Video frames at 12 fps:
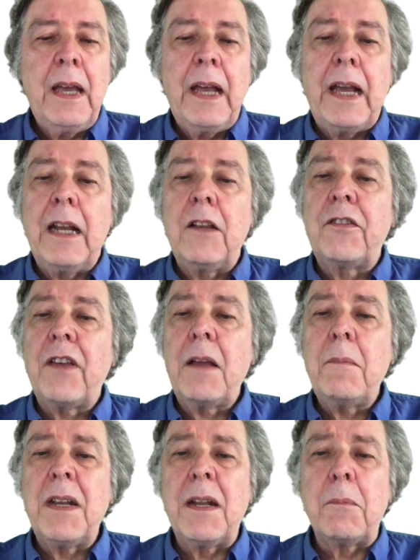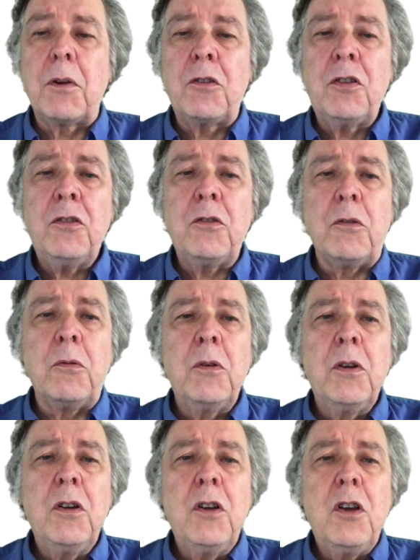In assignment number 2,
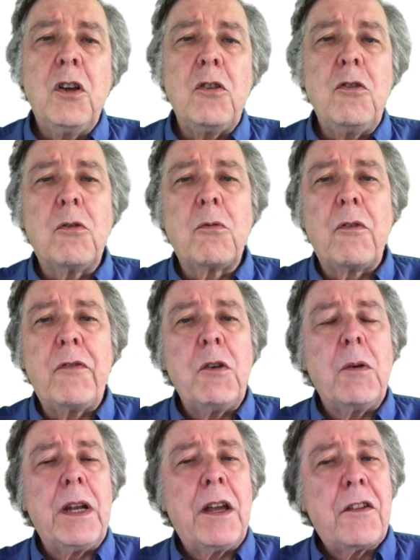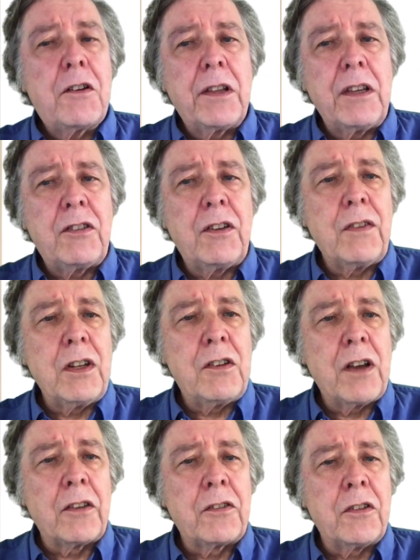you'll review another list of
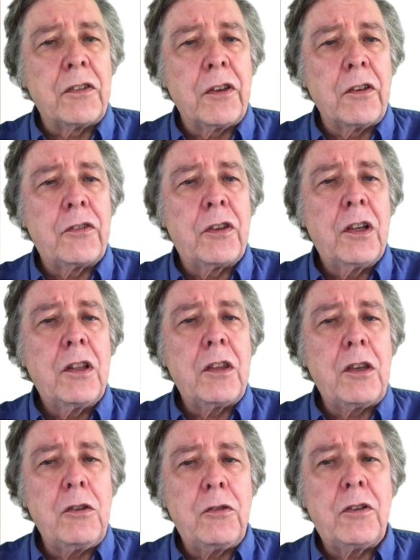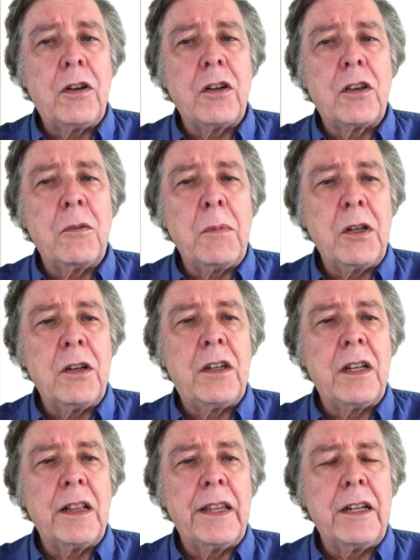injustices the Houston
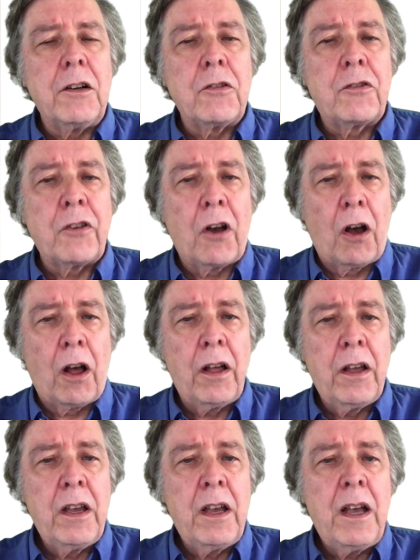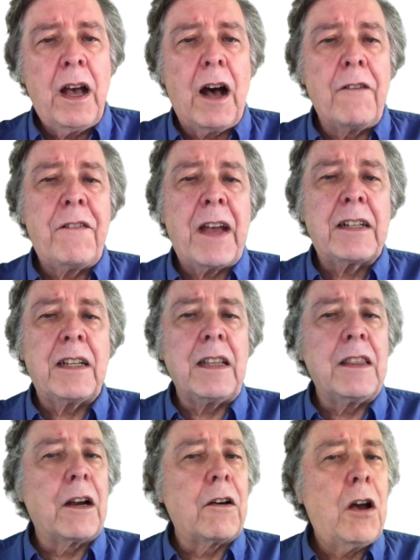community leaders saw affecting
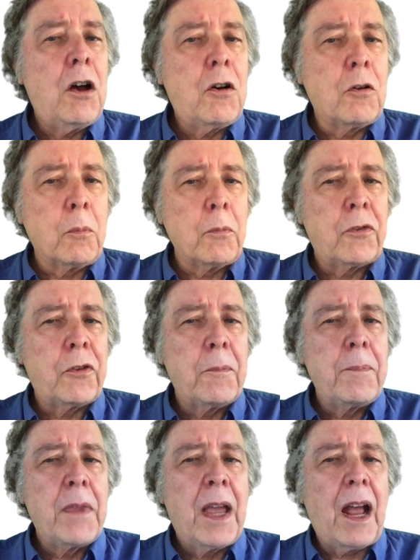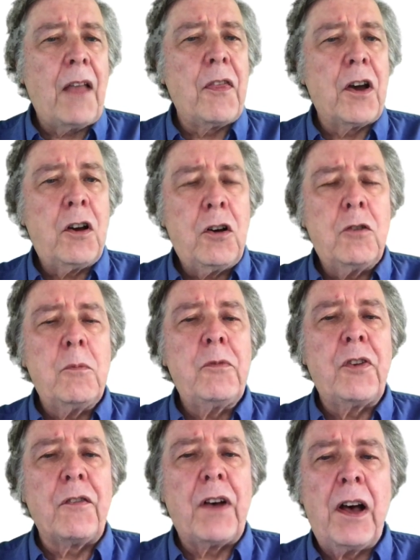their homes and the homes
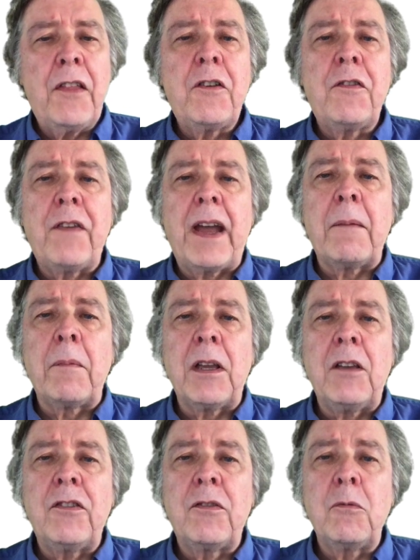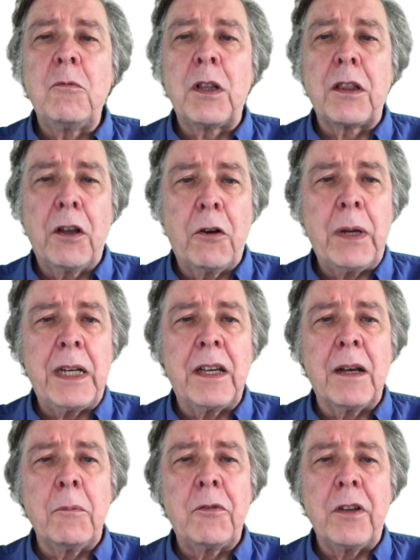of other families with low
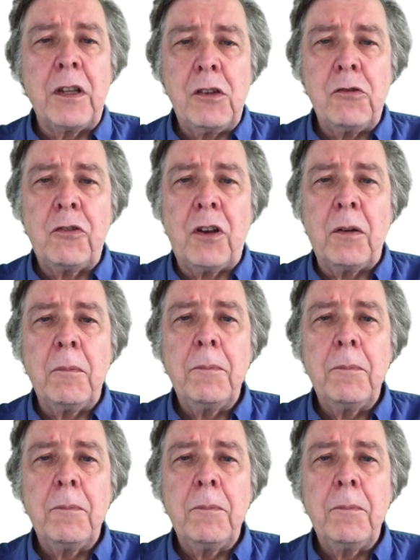incomes in Houston.